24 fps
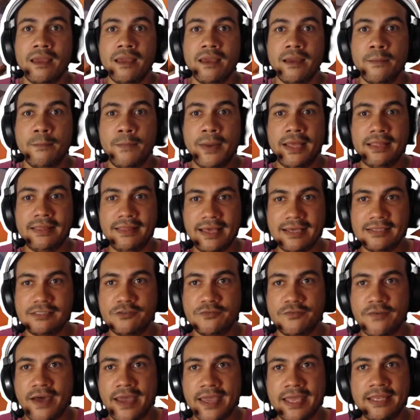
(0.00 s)
but that's
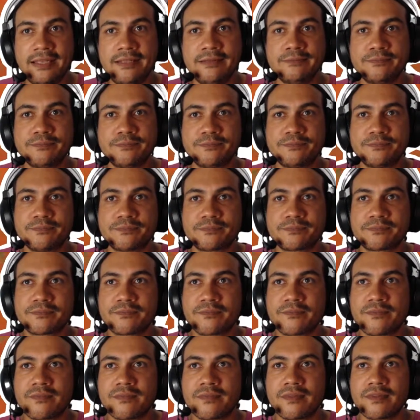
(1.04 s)
fine.
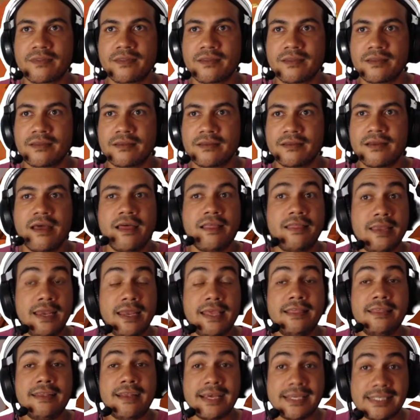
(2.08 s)

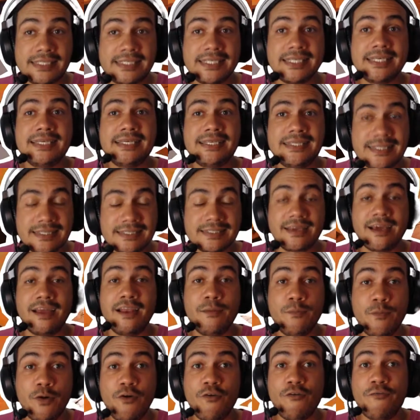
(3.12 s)
3 thrusters is
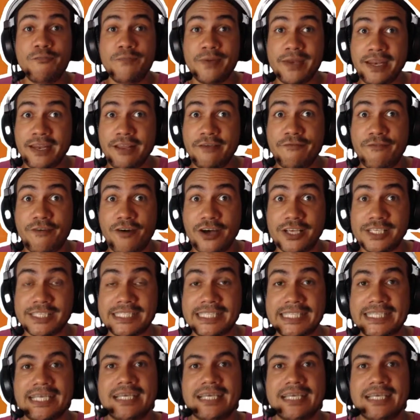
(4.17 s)
gonna move pretty fast.